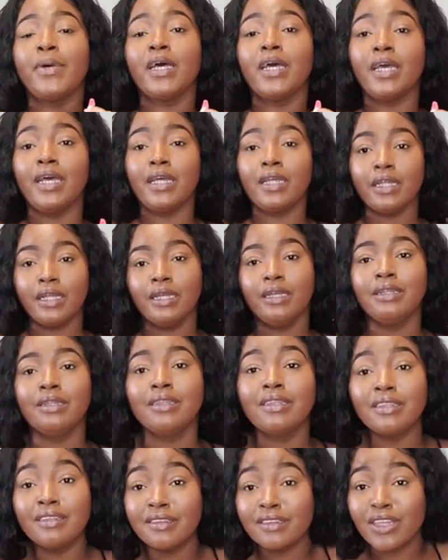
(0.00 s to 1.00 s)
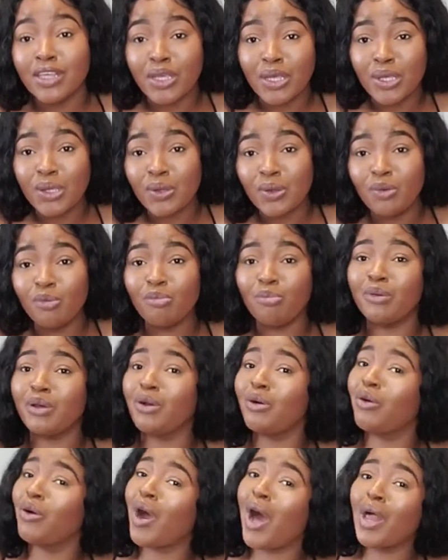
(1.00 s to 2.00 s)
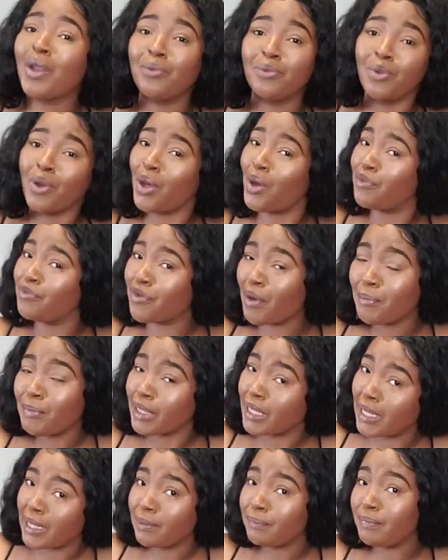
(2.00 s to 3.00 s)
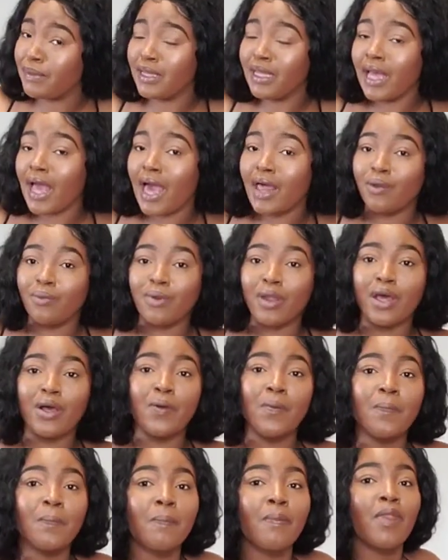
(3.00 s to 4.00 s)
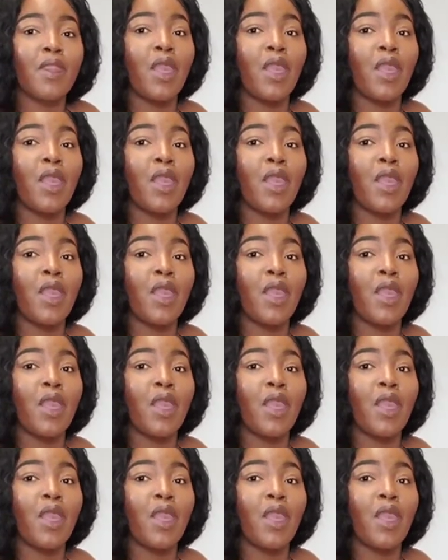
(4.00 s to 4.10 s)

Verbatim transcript: But this cute, but girl, I don't know if I'm gonna keep it. I don't know.